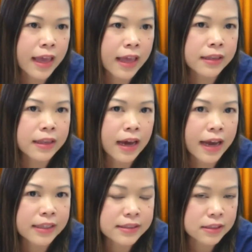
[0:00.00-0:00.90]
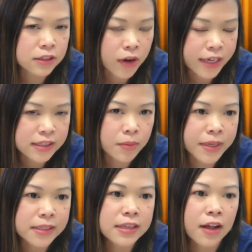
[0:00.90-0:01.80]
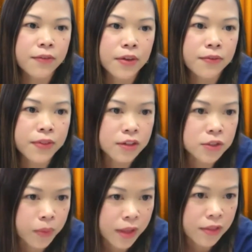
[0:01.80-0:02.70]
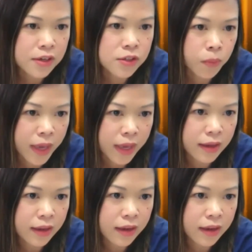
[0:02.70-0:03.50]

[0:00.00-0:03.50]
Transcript: And I tell myself, if there's a will, there's a way.